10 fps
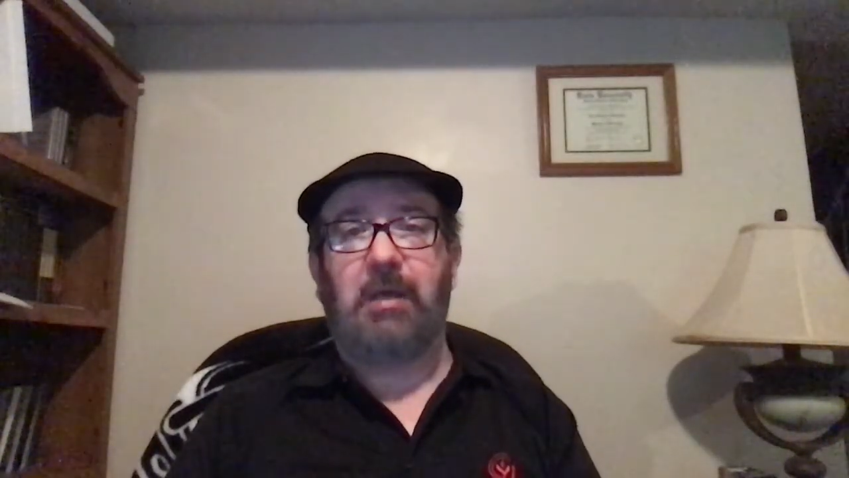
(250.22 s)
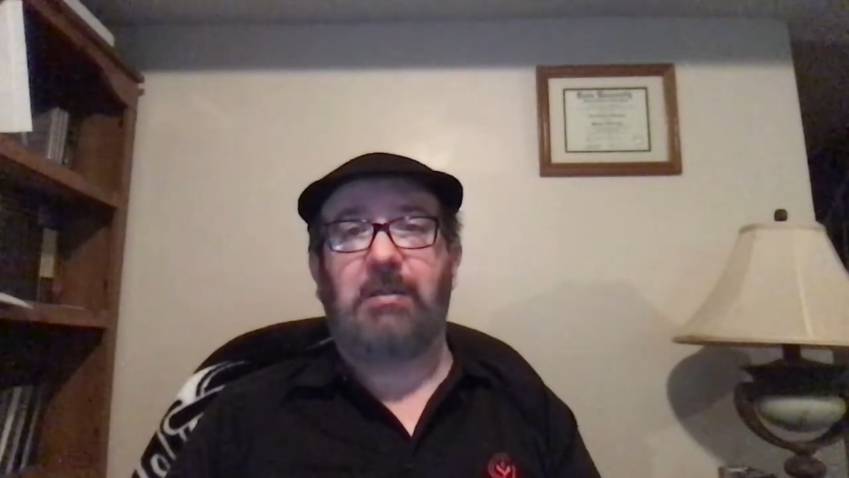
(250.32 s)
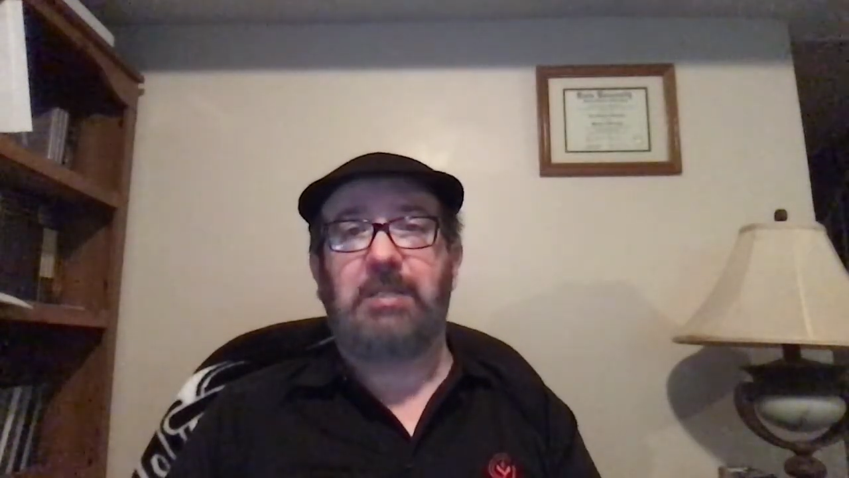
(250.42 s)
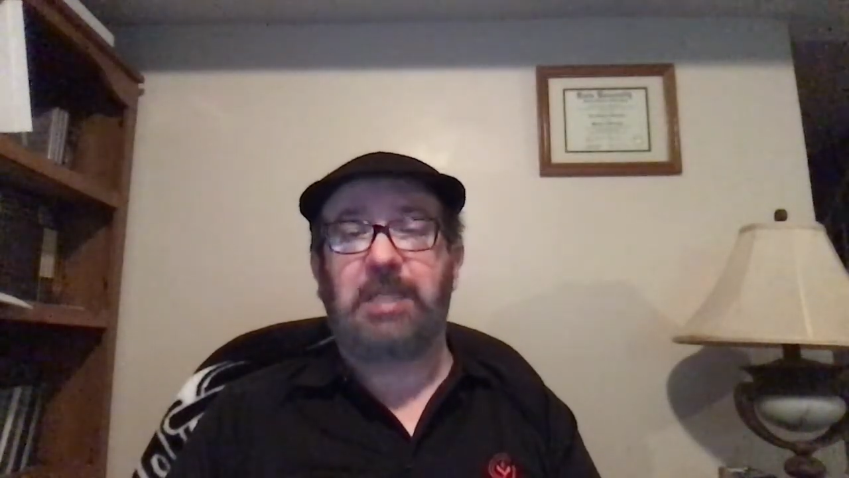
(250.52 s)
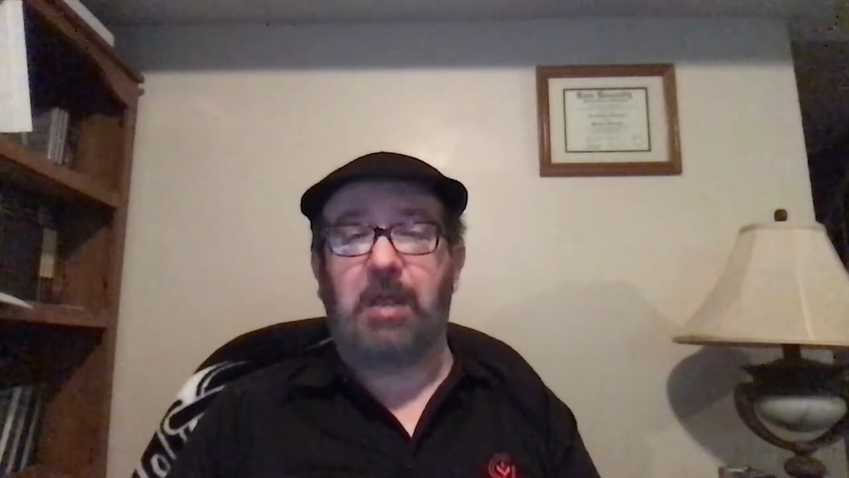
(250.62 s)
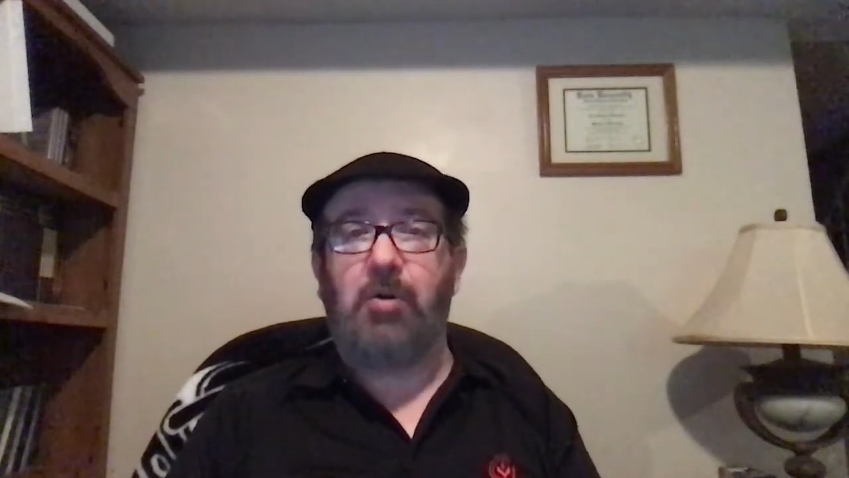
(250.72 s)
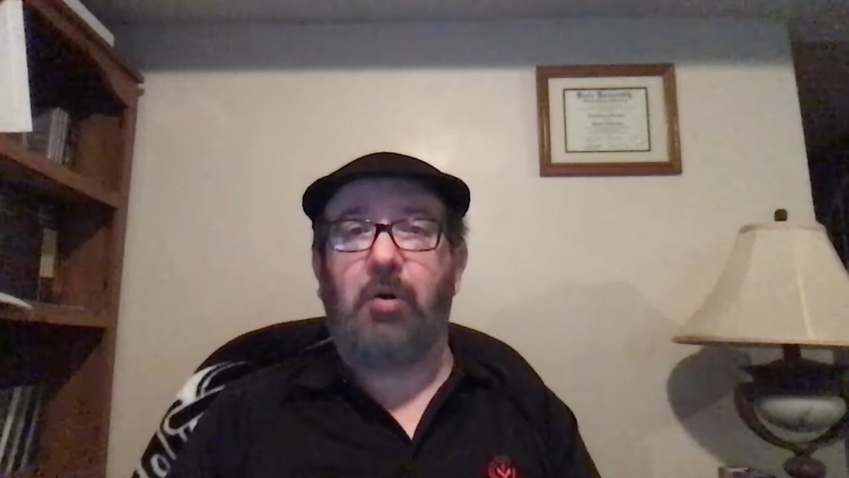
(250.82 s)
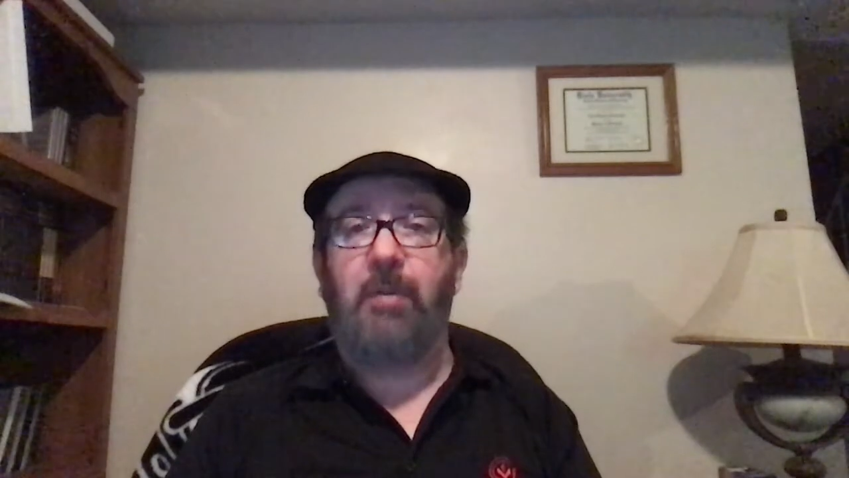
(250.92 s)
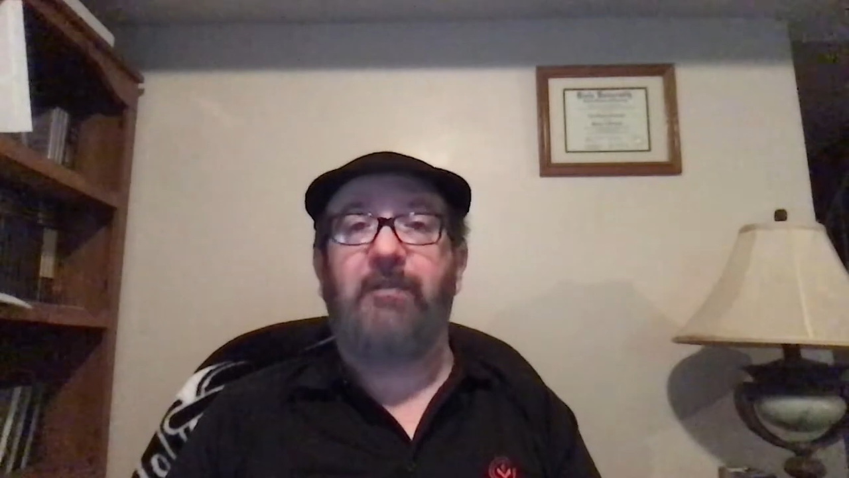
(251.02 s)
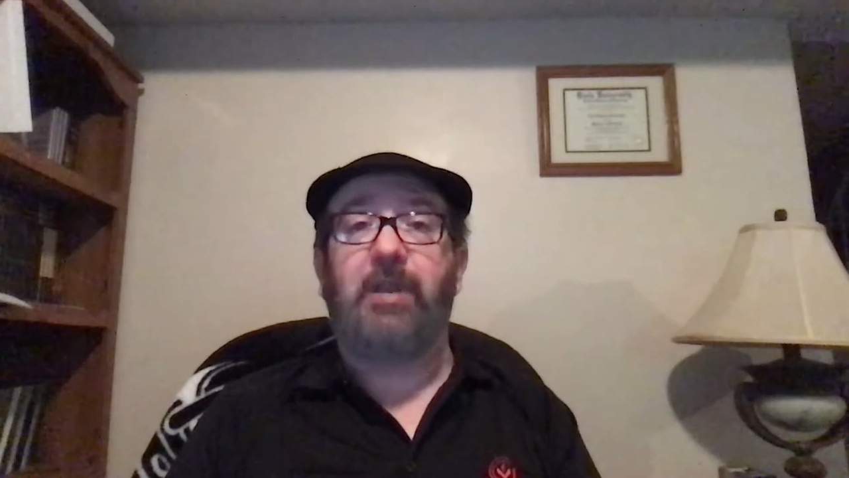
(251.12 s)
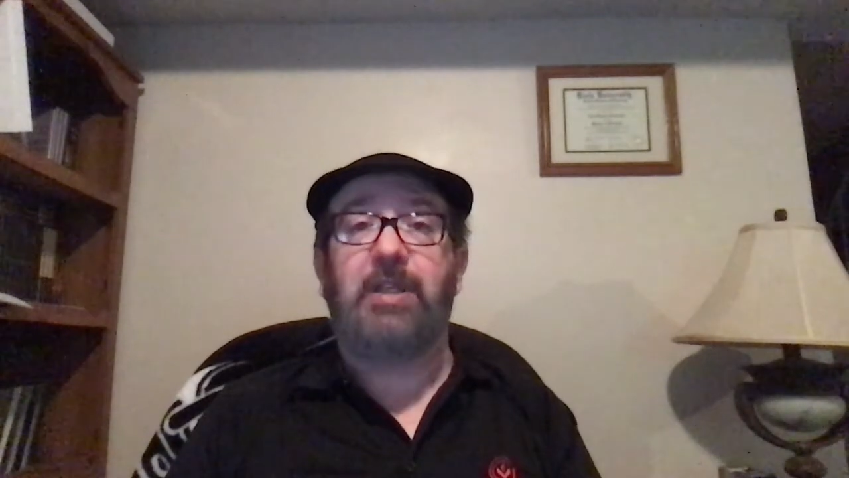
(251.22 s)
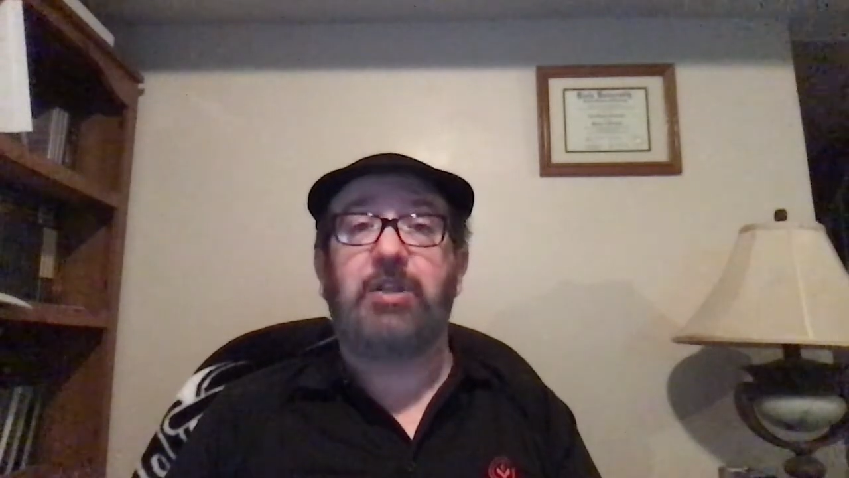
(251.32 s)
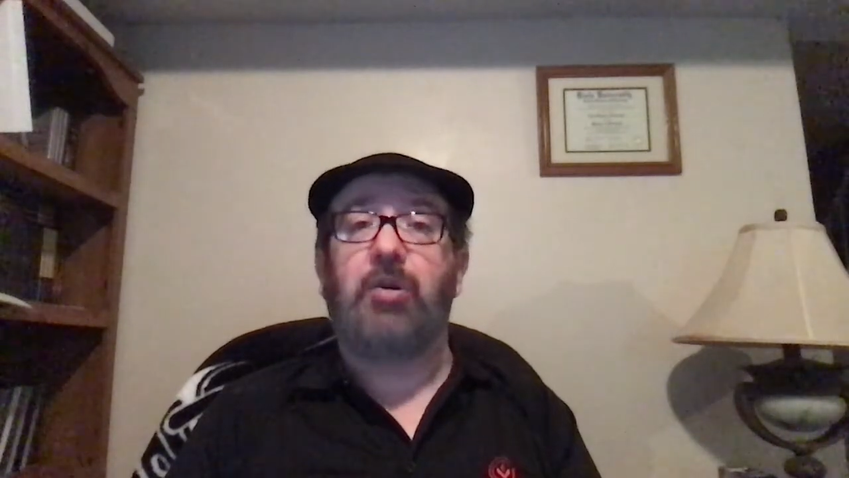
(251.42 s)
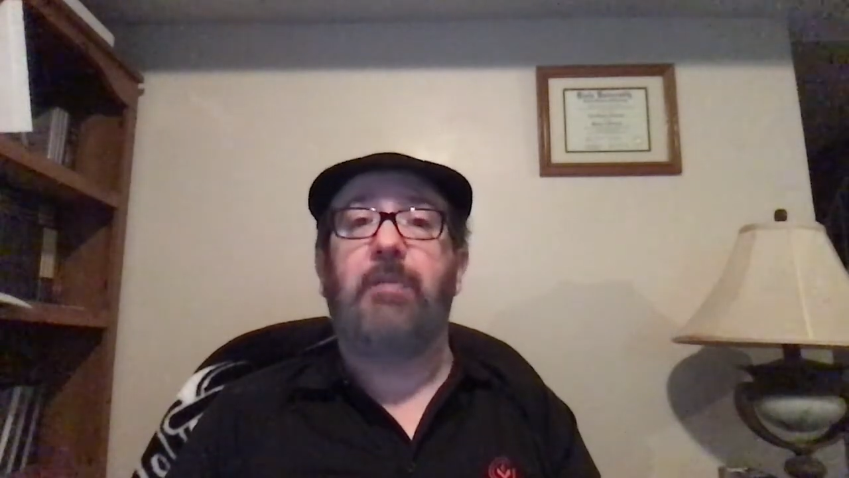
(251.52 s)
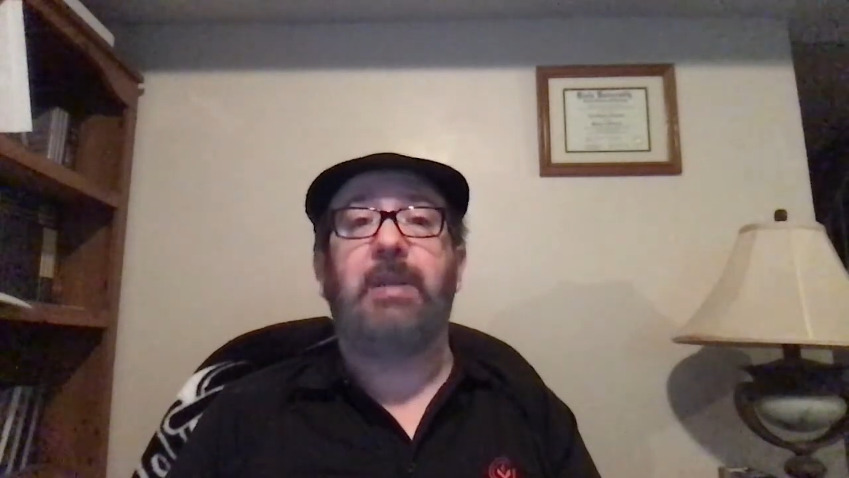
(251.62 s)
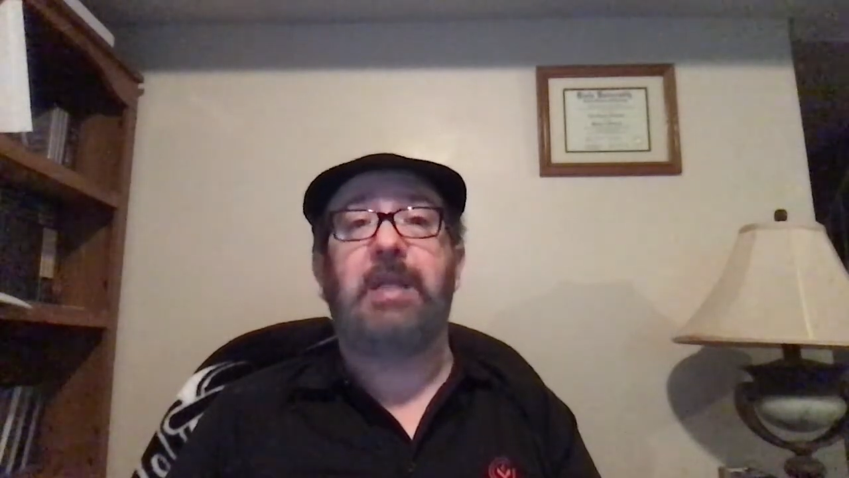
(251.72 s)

stay home if it's going to be